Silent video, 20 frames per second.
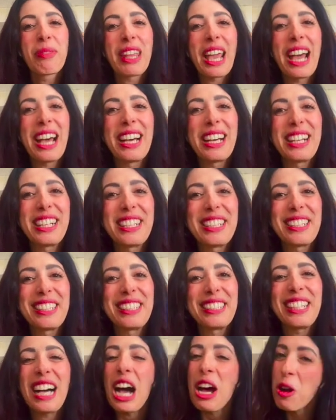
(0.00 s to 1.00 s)

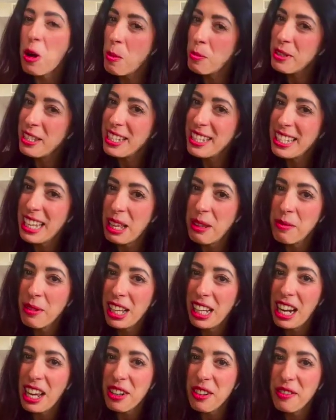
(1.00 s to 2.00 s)
I hope this can
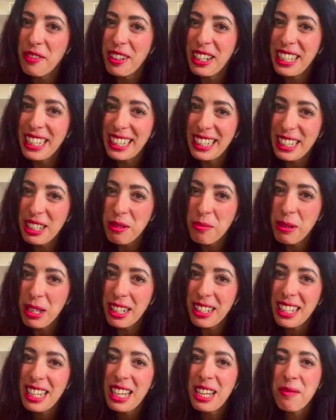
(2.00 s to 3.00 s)
clarify a little
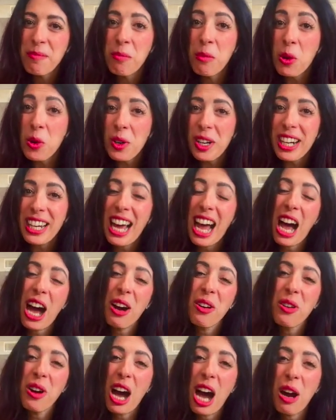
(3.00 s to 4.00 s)
bit more
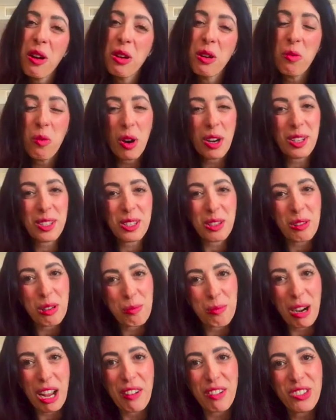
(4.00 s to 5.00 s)
how it works on a
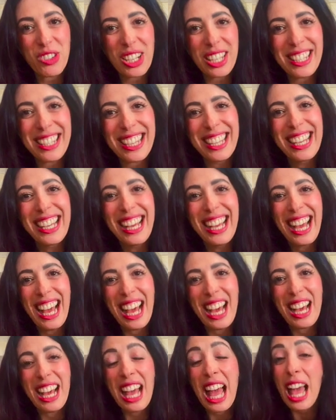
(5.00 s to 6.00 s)
private jet.
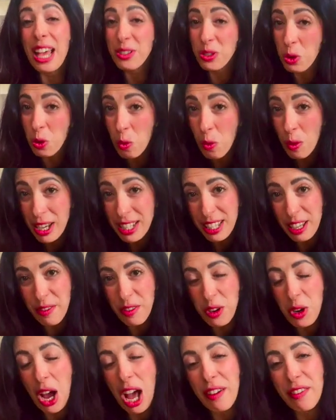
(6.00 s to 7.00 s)
As always, if
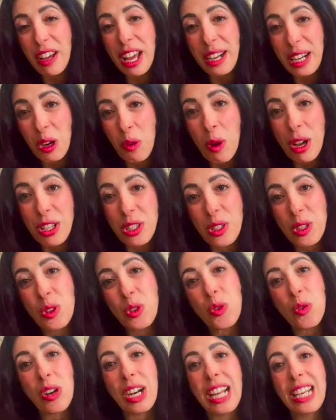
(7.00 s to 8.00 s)
you have any
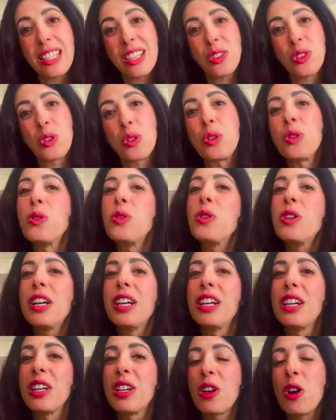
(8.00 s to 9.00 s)
questions related to
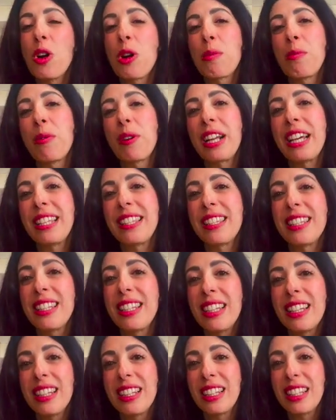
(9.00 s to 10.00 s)

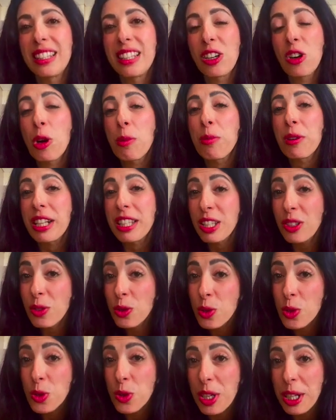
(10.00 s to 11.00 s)
the corporate
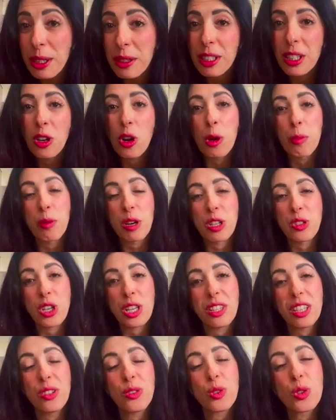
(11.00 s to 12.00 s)
industry, the corporate
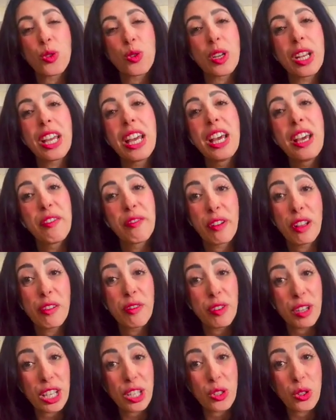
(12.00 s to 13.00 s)
jet industry, feel
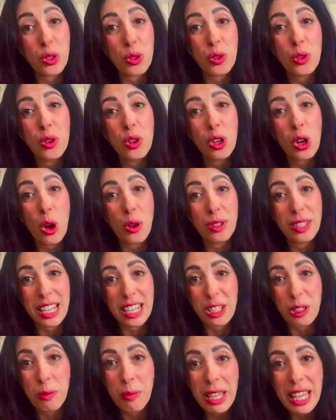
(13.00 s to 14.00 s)
free to
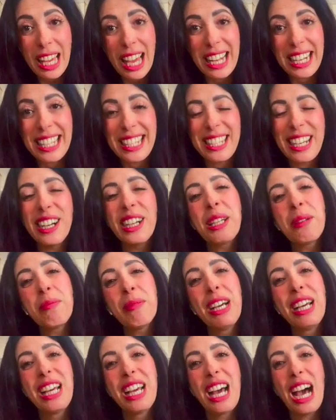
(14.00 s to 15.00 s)
contact me anytime.
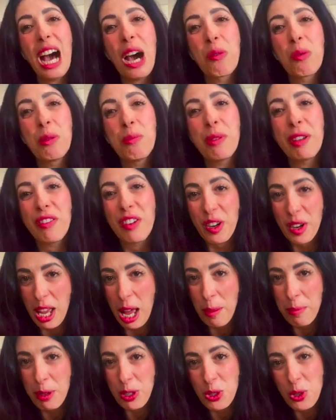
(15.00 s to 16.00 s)
I would be very
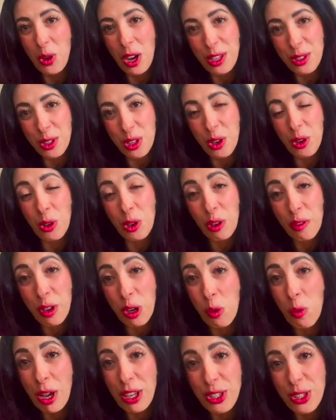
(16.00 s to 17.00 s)
happy to answer all of
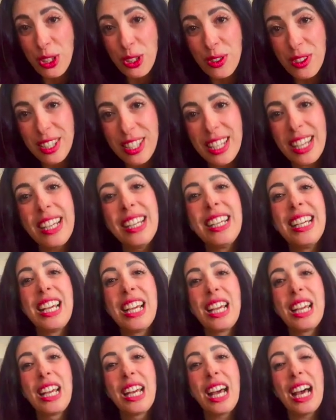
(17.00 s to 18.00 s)
your questions.
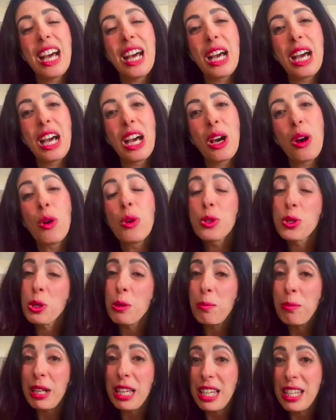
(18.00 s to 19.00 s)
Also,
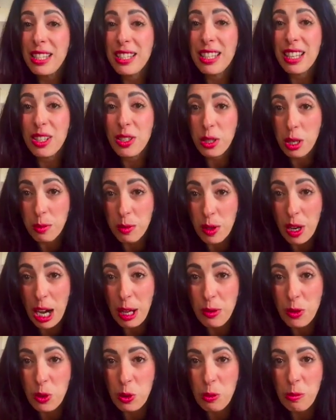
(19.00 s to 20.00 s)
please
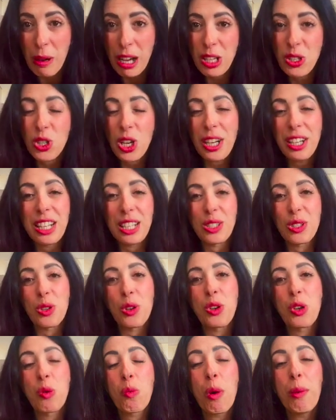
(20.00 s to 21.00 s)
subscribe to my channel so
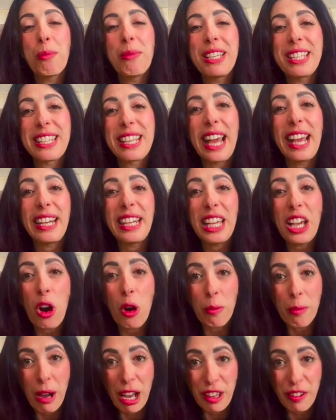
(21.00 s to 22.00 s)
you won't miss any
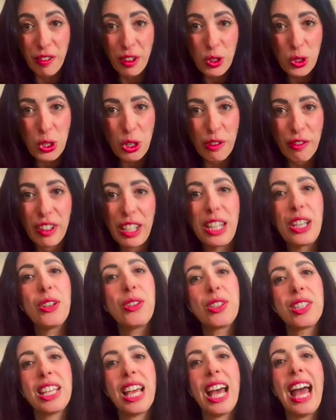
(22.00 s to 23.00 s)
of my future
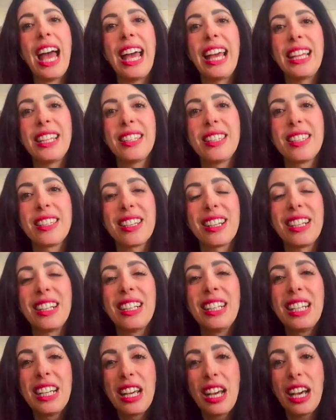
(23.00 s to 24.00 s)
videos. And
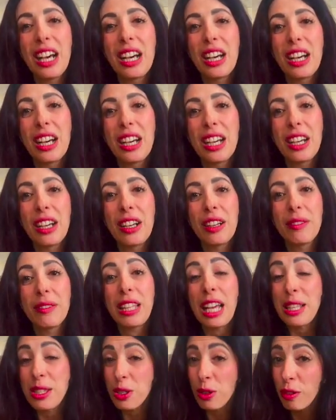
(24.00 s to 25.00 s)

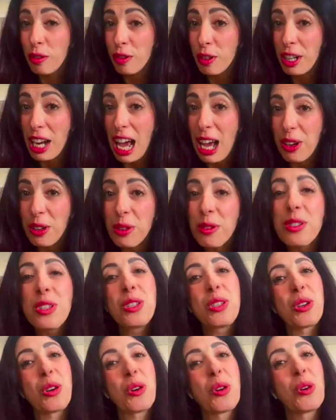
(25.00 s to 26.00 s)
that's all for now.
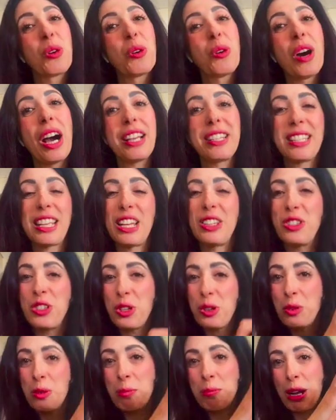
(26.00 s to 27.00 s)
So I send
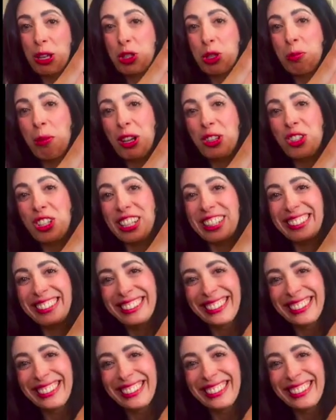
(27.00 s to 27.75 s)
you baci baci.